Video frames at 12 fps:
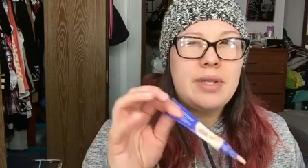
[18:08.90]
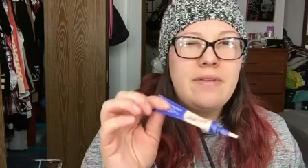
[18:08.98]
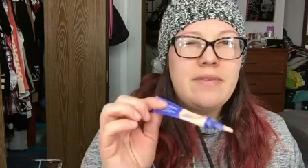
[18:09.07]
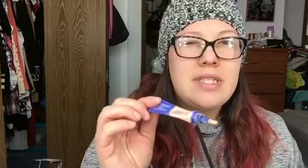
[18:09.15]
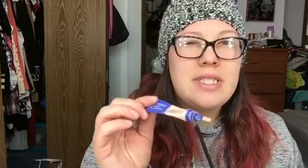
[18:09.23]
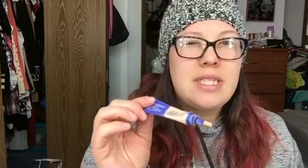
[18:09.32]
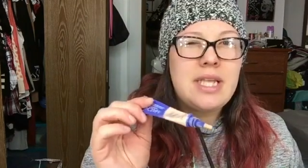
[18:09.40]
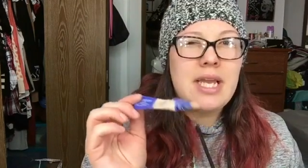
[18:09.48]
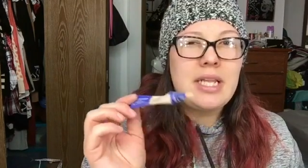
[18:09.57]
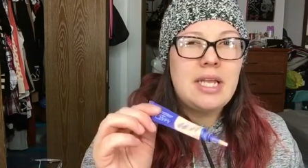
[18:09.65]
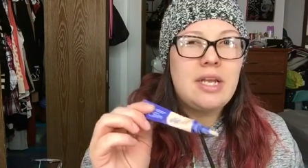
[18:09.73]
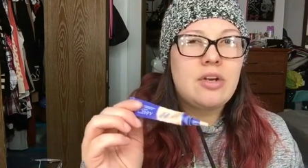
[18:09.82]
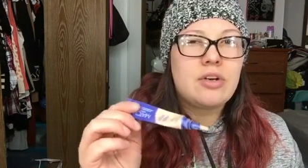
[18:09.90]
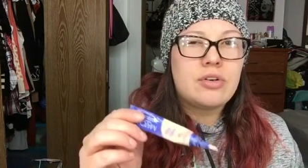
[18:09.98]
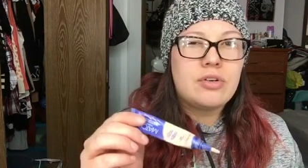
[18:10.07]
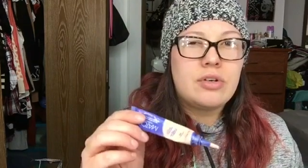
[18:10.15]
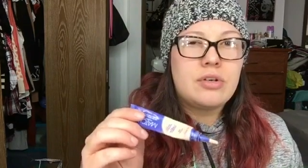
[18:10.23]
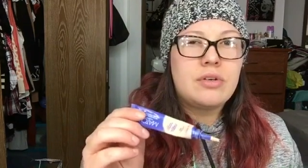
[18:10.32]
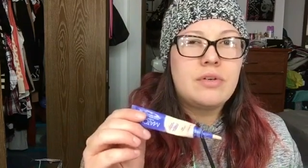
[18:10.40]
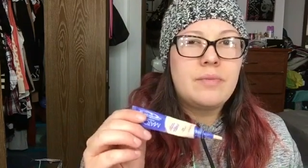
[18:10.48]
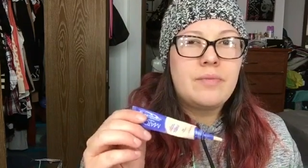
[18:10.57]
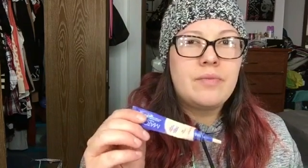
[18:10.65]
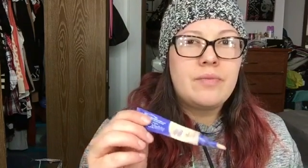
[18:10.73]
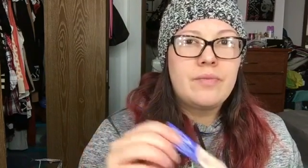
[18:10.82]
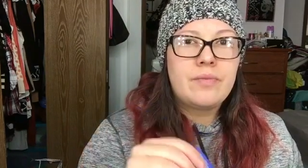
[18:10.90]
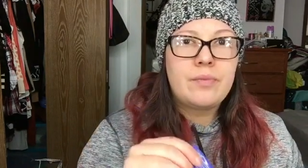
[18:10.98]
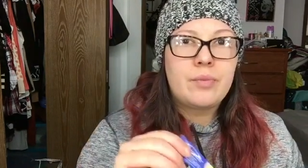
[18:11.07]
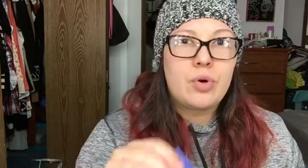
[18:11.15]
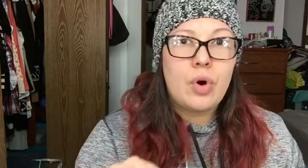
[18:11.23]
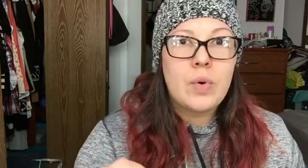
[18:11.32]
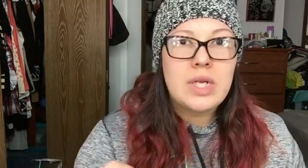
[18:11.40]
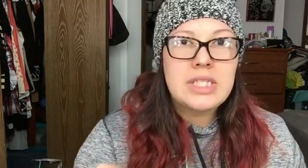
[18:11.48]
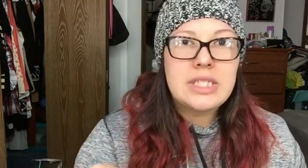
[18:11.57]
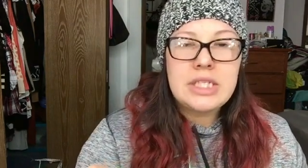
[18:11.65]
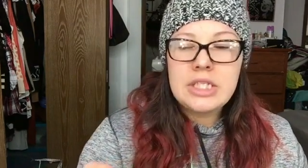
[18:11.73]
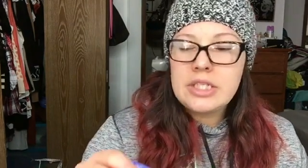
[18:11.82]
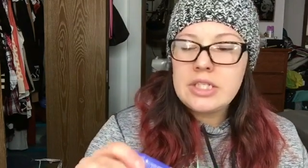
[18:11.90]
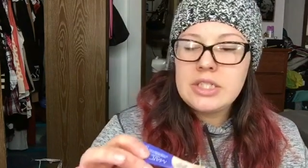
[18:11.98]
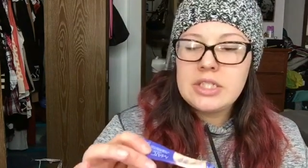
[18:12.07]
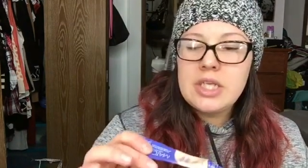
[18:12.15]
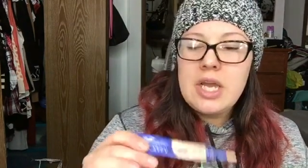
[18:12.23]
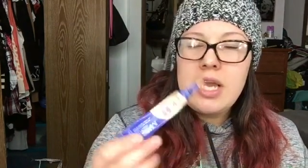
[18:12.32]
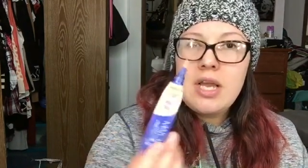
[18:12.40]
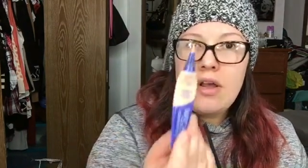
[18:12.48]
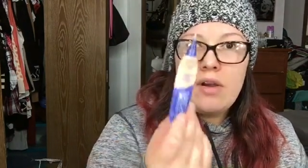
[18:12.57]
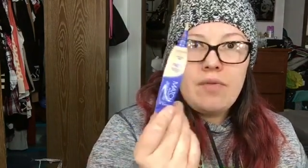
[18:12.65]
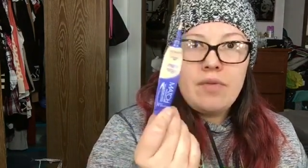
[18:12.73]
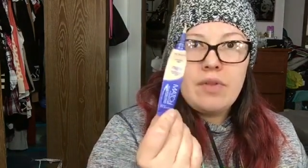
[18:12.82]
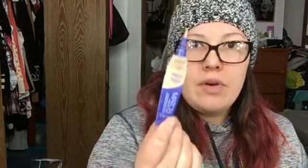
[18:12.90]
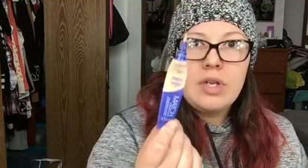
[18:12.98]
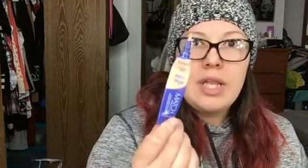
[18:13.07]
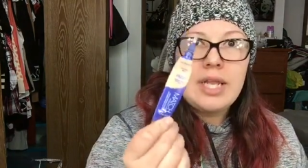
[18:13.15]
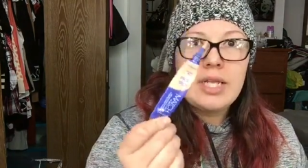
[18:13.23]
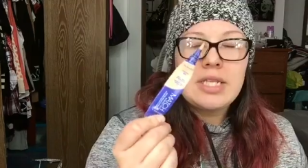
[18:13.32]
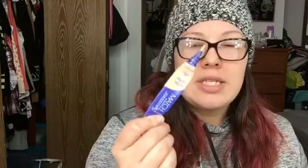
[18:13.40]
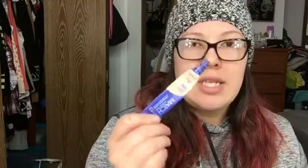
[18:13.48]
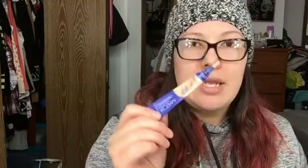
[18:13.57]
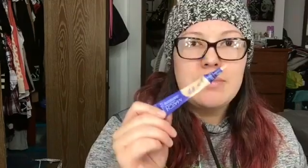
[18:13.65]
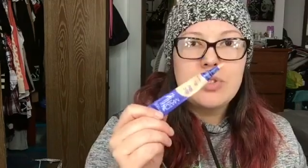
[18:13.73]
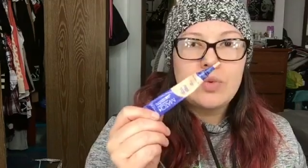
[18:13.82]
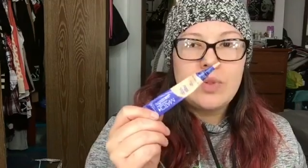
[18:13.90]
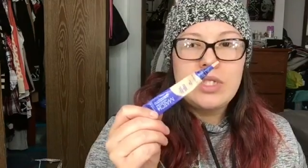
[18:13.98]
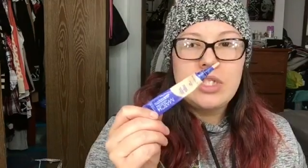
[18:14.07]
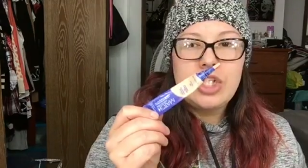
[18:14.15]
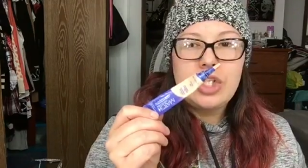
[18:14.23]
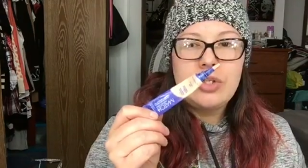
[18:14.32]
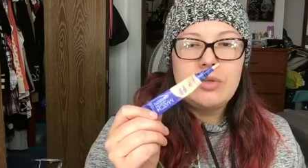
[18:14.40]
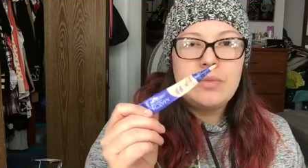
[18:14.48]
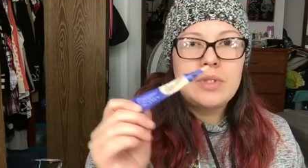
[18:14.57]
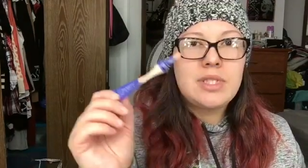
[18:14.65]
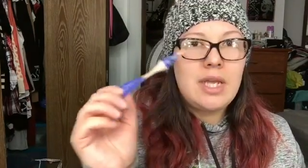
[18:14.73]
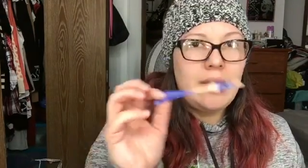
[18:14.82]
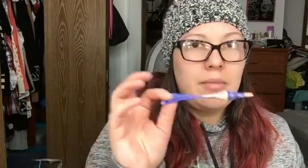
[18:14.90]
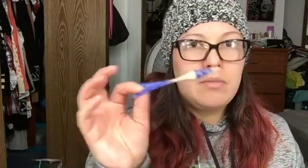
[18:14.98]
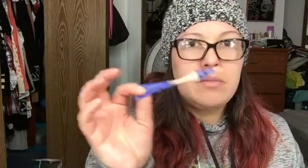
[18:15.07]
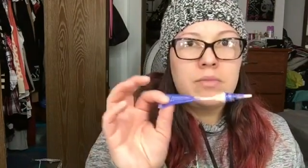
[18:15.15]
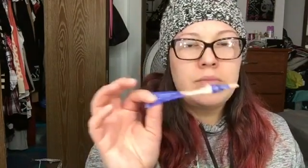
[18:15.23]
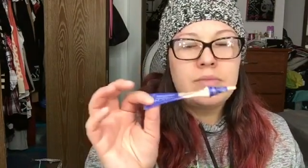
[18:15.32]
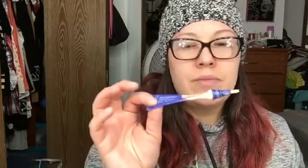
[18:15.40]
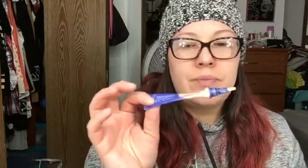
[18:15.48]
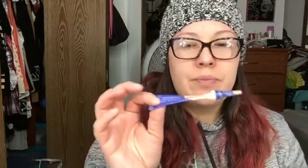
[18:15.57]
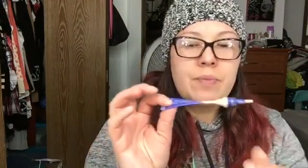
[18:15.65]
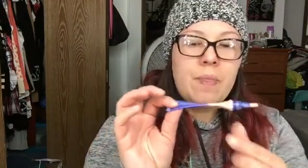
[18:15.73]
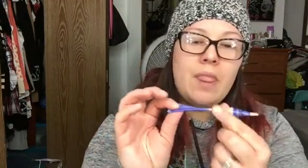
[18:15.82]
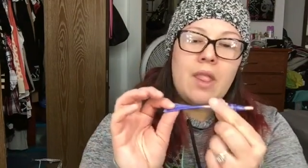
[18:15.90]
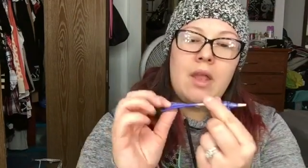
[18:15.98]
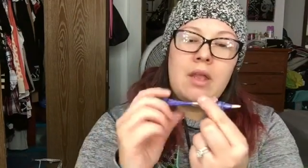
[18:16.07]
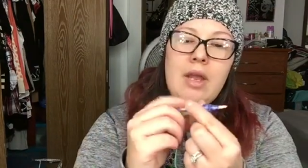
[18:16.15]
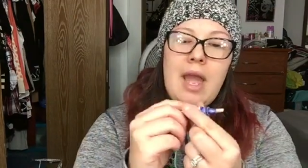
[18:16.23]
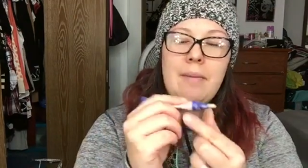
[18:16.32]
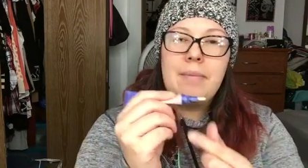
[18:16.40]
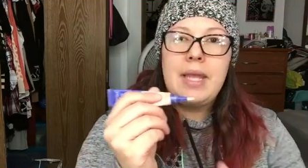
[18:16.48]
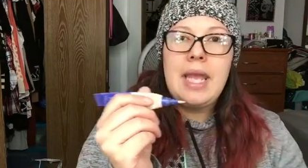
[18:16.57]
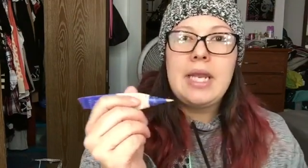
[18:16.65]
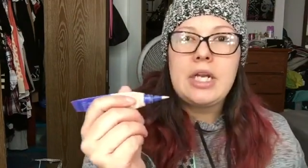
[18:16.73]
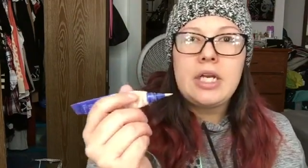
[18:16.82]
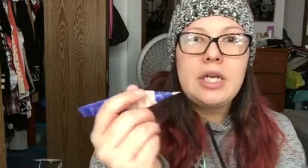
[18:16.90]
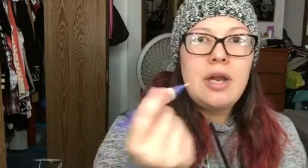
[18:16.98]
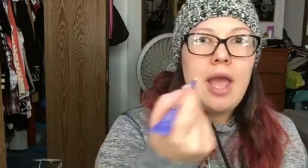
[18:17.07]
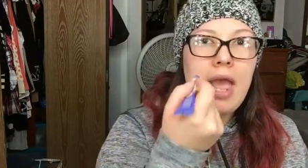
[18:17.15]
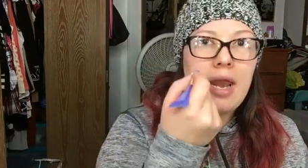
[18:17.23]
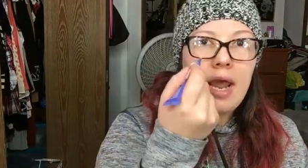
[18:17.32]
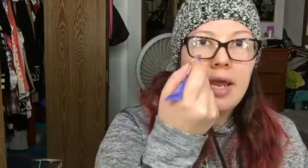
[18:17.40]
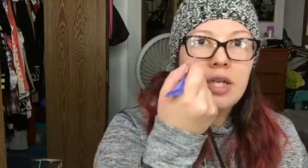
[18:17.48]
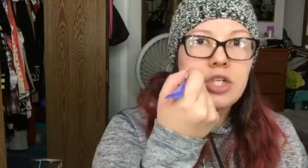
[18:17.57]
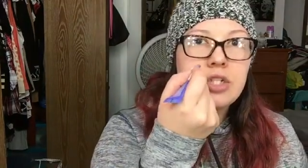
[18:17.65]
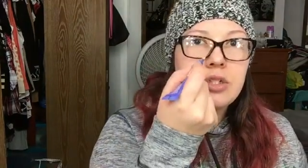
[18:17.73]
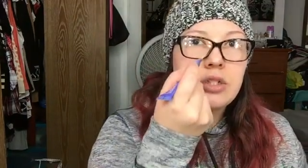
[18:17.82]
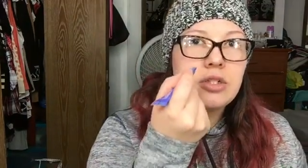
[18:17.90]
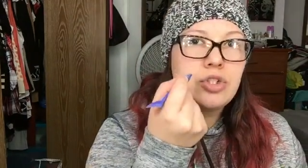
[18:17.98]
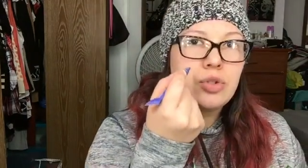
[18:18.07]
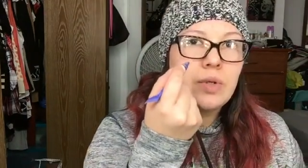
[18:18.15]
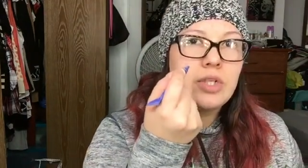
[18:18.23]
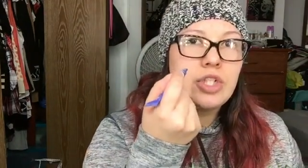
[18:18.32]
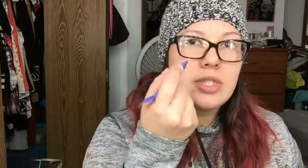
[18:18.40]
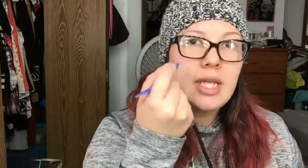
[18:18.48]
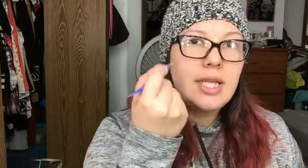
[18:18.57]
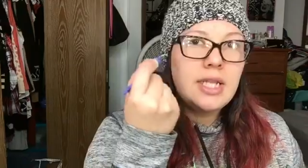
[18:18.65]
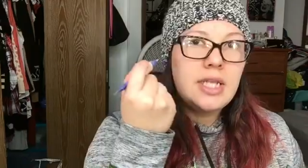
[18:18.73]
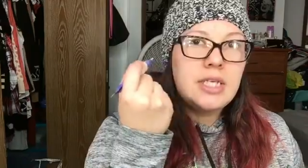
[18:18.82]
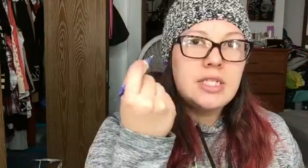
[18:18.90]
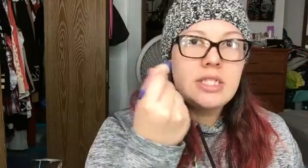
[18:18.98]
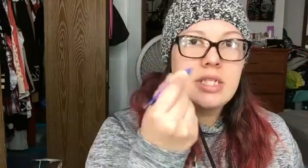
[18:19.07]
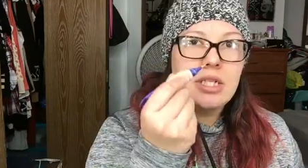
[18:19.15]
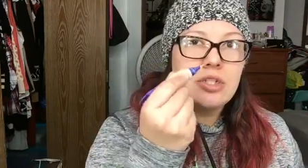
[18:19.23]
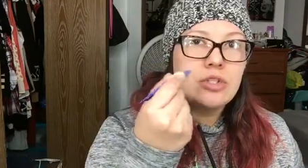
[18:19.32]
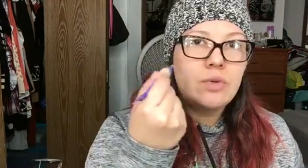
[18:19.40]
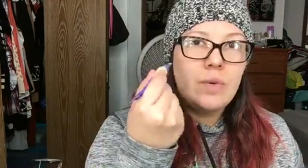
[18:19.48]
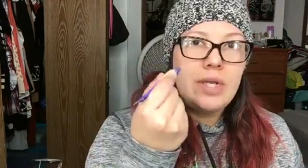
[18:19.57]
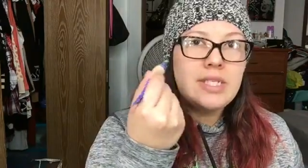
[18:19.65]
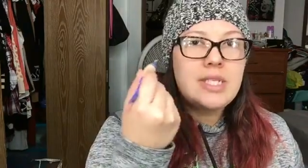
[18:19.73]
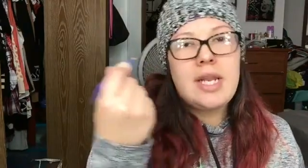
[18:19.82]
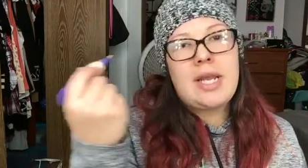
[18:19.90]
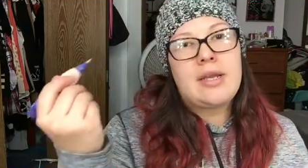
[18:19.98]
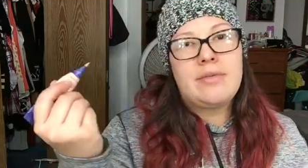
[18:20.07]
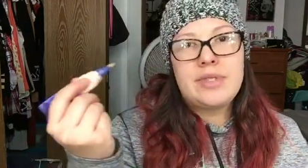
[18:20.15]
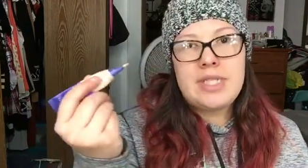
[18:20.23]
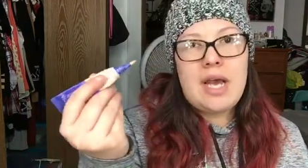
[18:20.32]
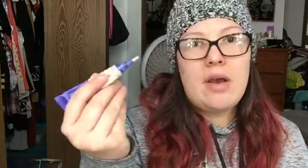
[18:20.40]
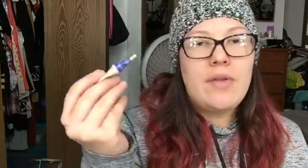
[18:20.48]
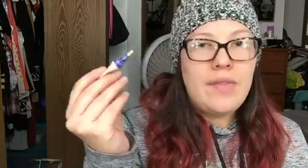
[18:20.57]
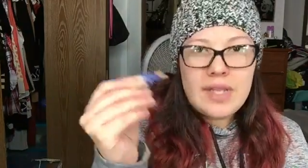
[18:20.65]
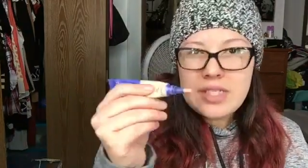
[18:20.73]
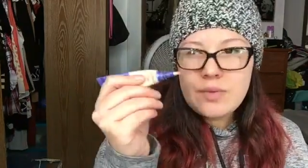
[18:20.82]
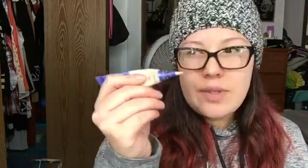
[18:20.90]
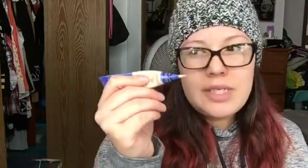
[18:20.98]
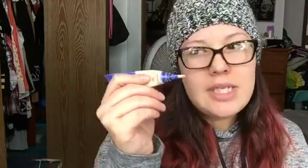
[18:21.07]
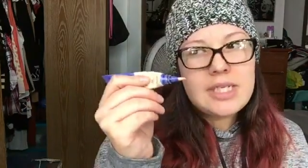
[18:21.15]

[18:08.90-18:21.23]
believe it's the LA Girl Pro Concealers. They're like in the same squeezy tube, same applicator, and I can just do it just like this and squeeze and it comes out. And this one